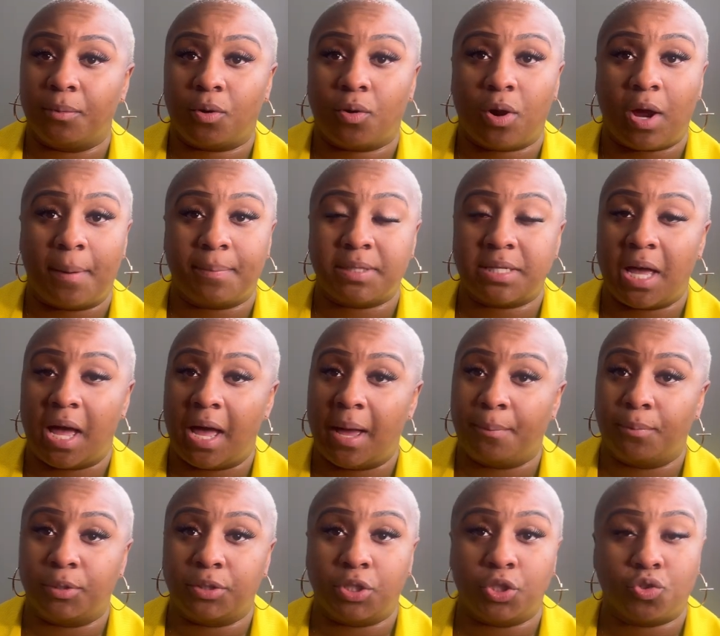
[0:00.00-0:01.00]
crop
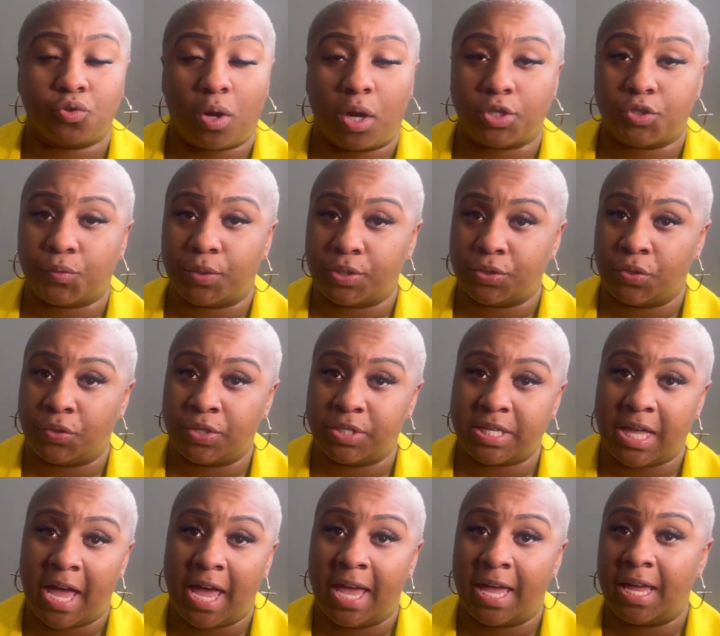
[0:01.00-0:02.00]
top with the drawstrings on the
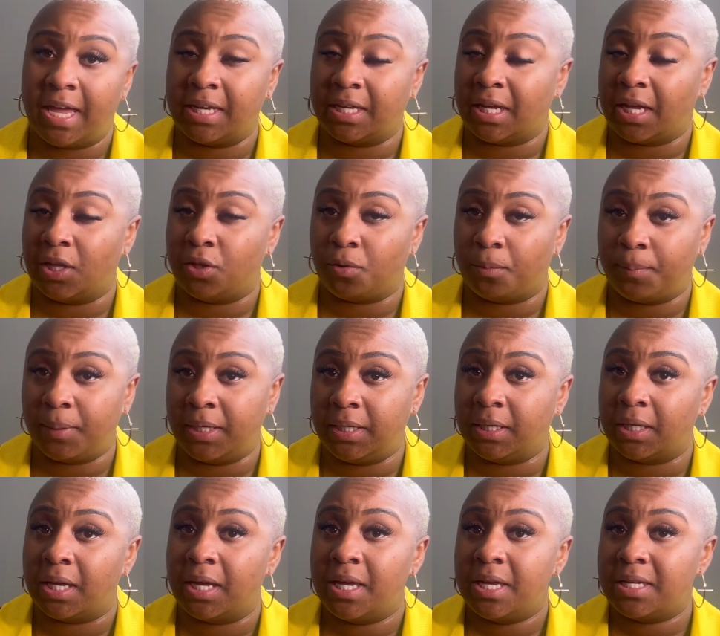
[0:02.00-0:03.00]
side in the color
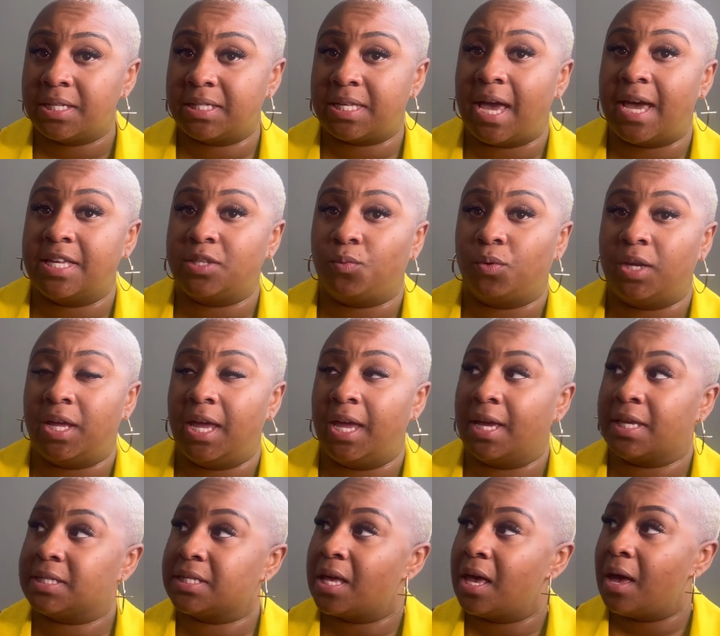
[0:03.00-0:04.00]
pink, size
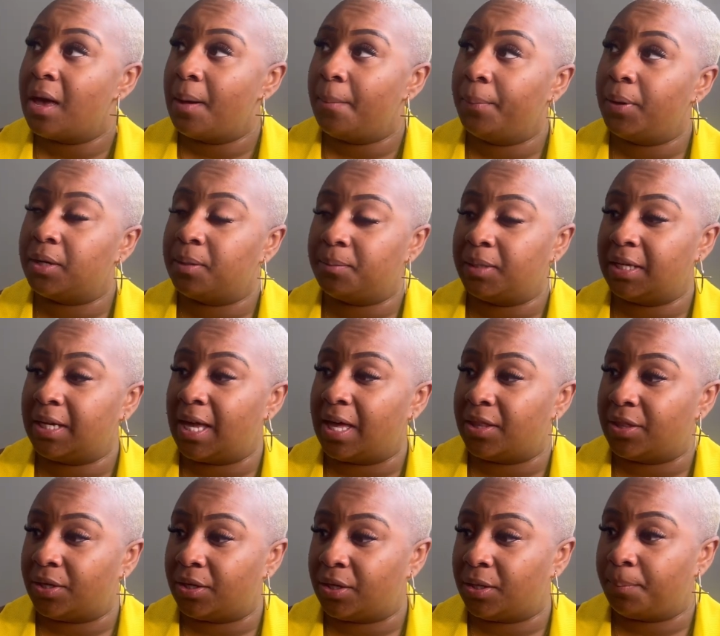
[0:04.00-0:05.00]
1X. Put them
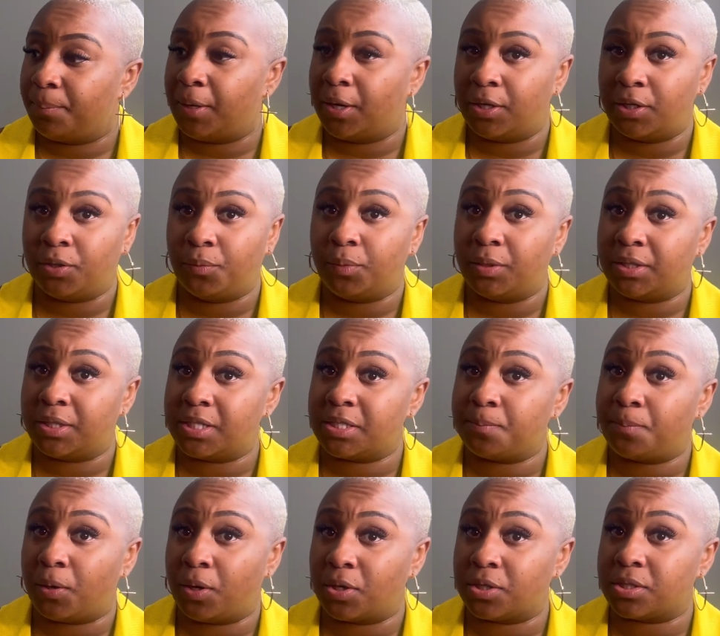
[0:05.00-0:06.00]
together, paired it with this
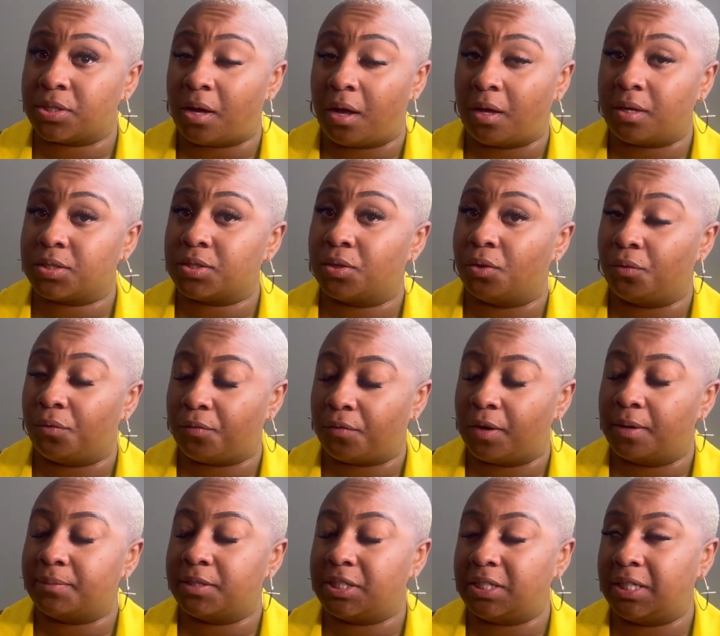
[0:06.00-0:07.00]
purse also
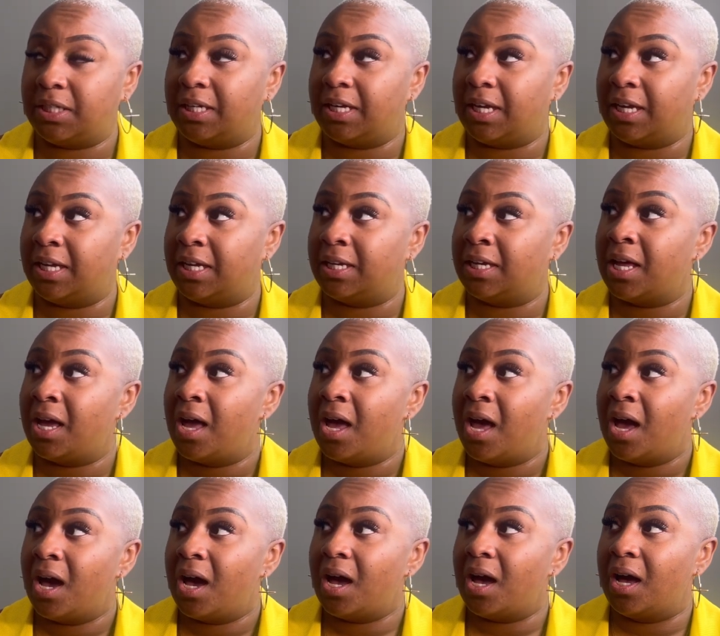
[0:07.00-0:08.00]
from Shein.
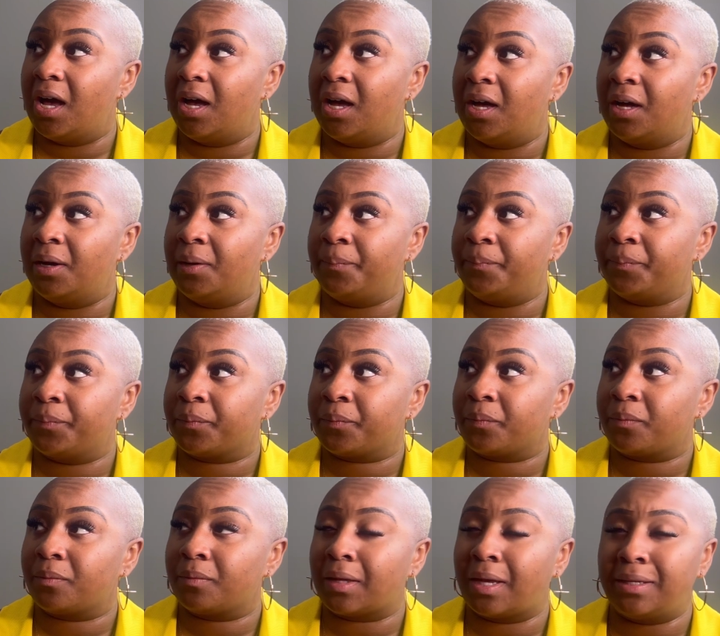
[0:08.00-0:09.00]

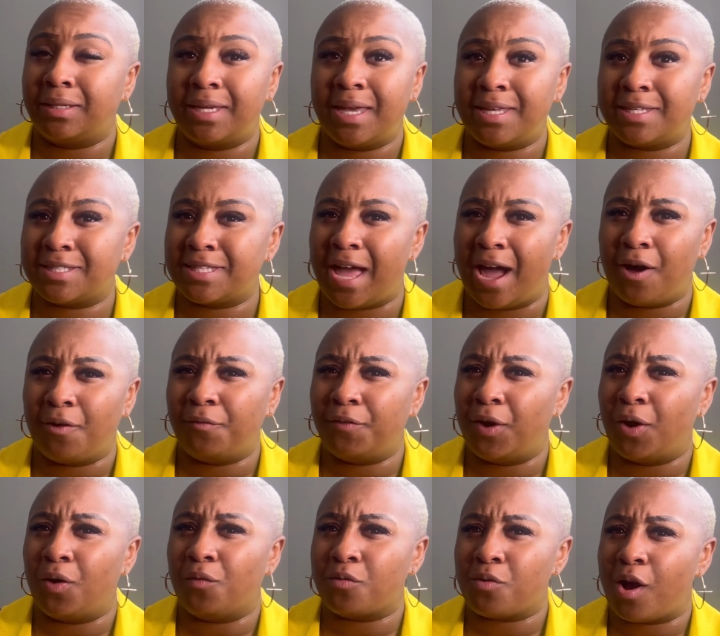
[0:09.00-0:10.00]
Yes, the outfit
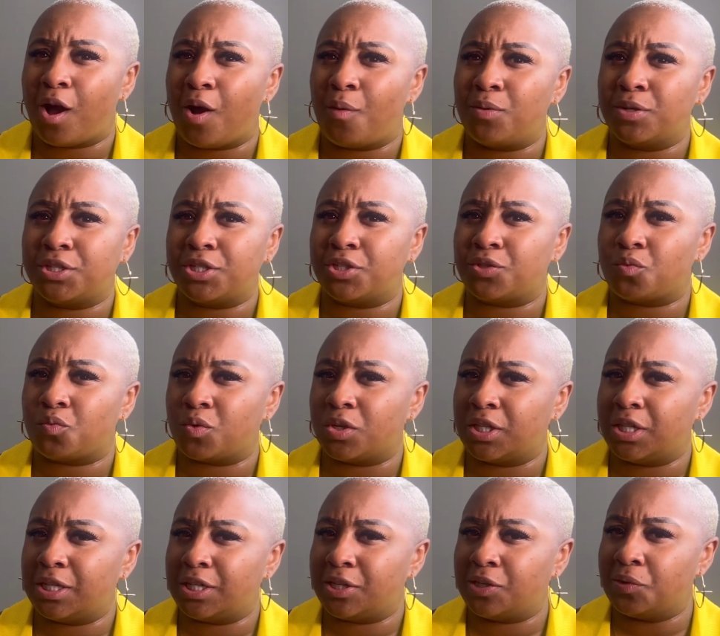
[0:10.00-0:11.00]
overall was just
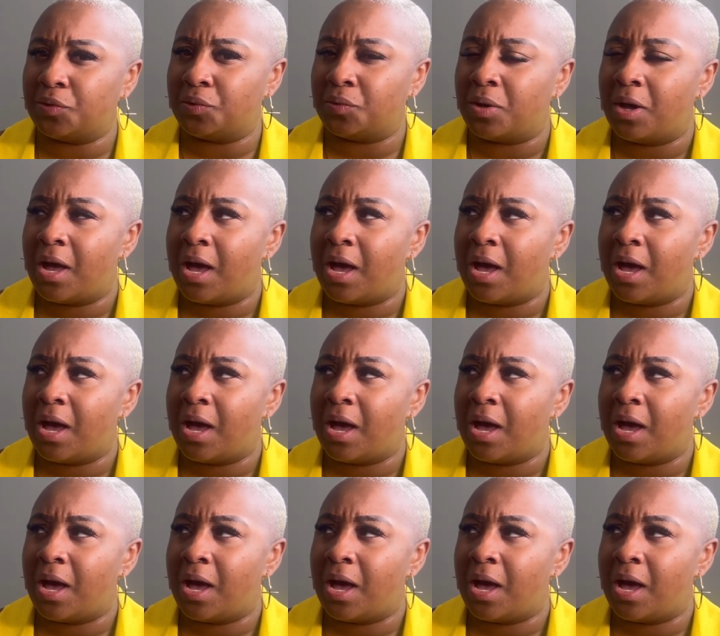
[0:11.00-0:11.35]
really cute.